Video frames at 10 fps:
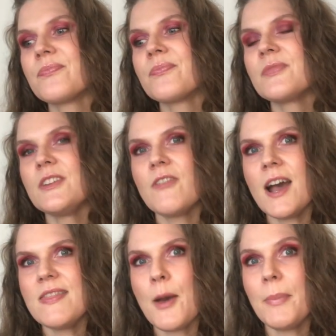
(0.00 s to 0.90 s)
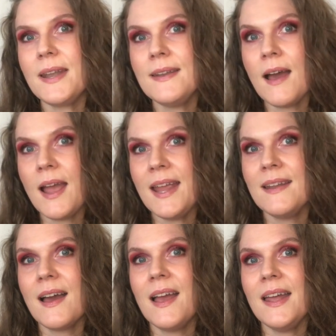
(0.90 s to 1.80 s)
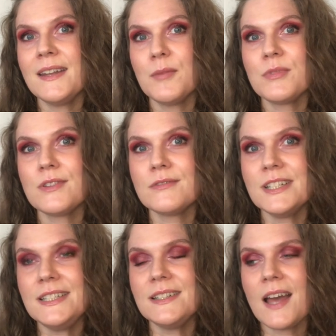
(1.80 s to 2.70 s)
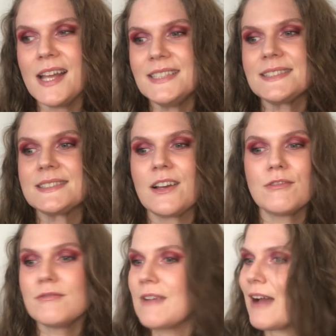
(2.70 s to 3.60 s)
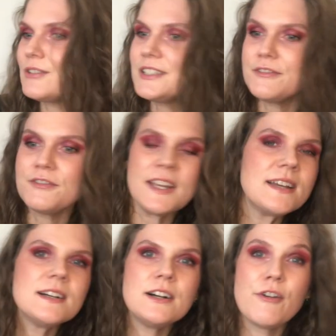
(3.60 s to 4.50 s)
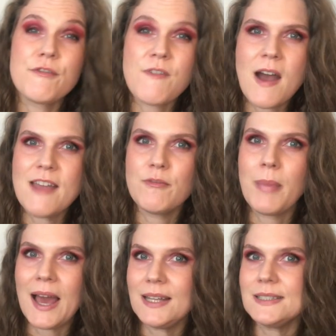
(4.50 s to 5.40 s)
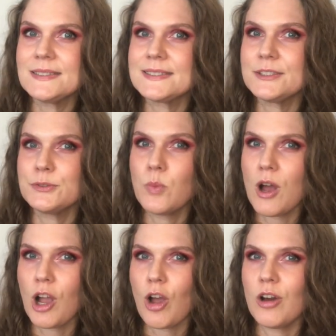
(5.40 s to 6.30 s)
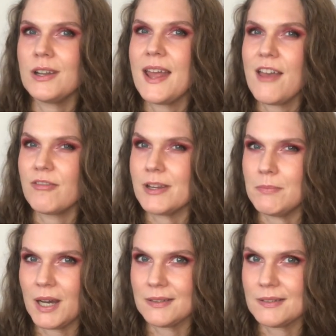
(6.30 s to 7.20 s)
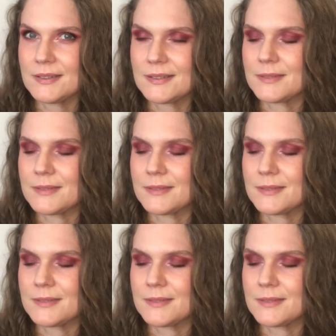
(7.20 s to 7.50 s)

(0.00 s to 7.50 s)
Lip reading: Divide that by 9, I end up with a really nice rounded figure of 5 palettes to work on every month.